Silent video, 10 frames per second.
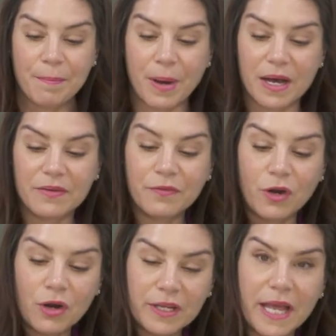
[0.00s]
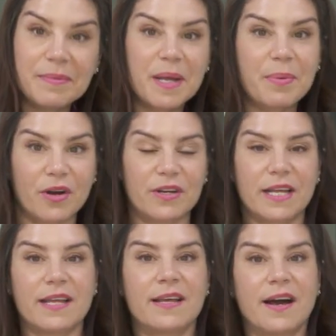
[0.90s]
But for our game day
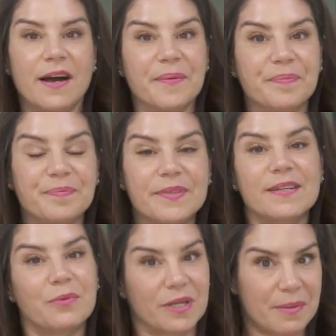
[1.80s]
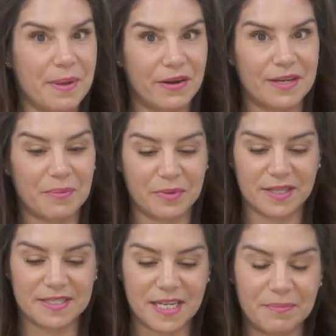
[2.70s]
party, we're gonna pair it up with
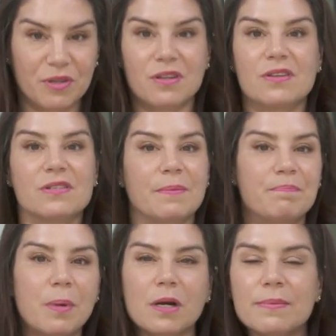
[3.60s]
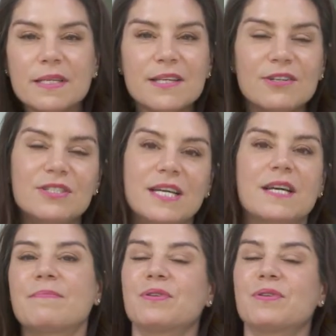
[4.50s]
a dip. You can use a barbecue dip.